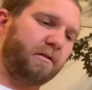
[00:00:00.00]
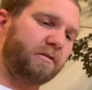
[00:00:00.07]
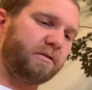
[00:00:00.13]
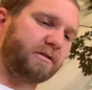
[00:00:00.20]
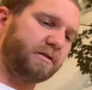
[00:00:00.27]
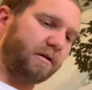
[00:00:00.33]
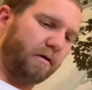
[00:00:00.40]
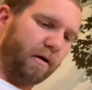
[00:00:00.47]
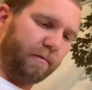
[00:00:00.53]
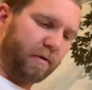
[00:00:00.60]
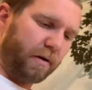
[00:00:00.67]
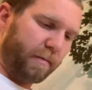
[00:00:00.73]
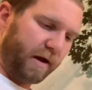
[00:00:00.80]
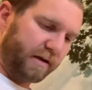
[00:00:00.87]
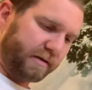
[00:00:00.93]
So I'm going
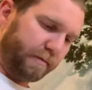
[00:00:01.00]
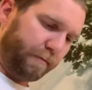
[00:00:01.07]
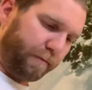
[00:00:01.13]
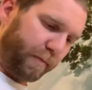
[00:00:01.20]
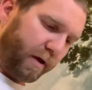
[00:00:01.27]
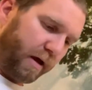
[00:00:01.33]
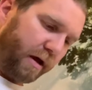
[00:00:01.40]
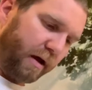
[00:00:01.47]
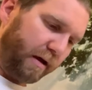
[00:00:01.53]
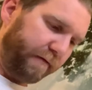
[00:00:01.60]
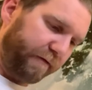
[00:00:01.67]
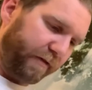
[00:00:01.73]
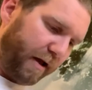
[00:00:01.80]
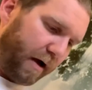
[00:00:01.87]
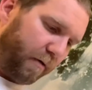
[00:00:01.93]
to make some big
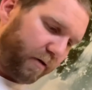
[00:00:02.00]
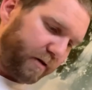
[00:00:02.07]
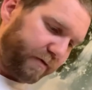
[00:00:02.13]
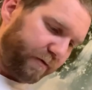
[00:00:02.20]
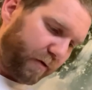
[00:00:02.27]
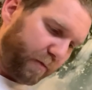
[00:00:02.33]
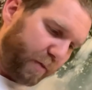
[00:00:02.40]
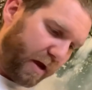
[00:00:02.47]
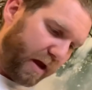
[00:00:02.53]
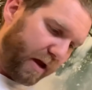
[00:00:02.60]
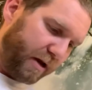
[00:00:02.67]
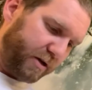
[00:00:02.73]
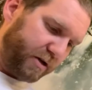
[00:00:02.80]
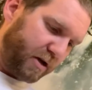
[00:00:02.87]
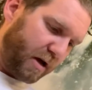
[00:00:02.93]
flowers for
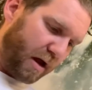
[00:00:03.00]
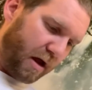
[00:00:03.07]
page